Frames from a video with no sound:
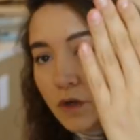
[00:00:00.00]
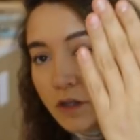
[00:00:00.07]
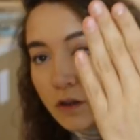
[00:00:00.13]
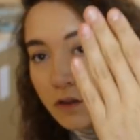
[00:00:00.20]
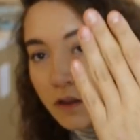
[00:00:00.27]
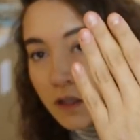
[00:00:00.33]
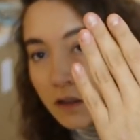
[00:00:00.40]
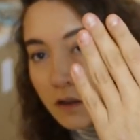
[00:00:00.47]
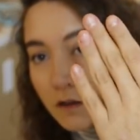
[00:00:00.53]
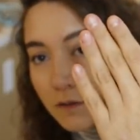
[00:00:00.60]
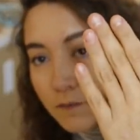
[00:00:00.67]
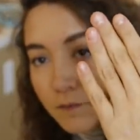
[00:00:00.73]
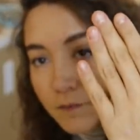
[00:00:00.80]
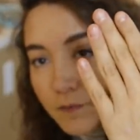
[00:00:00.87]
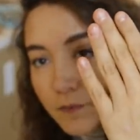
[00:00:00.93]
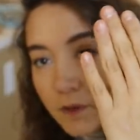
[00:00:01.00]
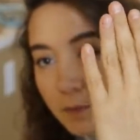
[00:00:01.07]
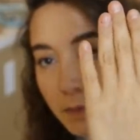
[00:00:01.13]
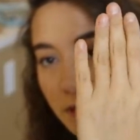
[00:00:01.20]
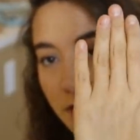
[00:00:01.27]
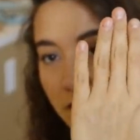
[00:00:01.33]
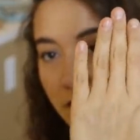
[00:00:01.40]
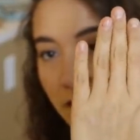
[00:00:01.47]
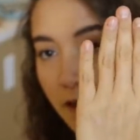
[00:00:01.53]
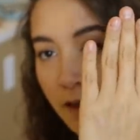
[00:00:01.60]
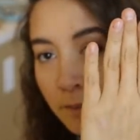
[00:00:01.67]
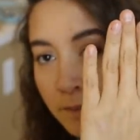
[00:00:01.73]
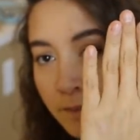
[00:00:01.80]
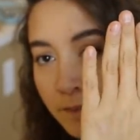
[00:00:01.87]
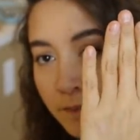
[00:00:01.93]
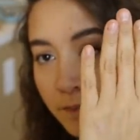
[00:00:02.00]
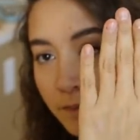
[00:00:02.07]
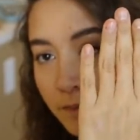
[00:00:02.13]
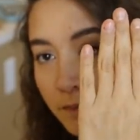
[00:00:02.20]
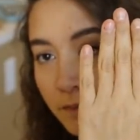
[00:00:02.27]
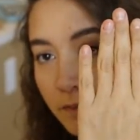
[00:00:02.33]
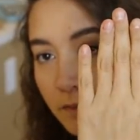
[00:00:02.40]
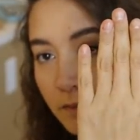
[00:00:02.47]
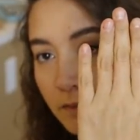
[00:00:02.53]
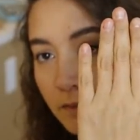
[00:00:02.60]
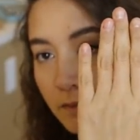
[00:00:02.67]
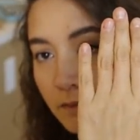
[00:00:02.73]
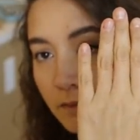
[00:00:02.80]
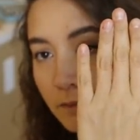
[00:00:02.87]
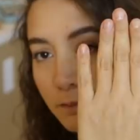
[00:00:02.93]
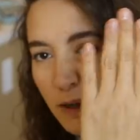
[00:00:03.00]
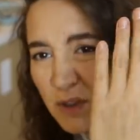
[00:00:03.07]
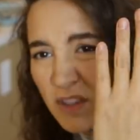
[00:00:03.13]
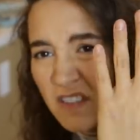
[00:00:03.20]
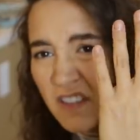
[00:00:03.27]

do you think? About the same? About the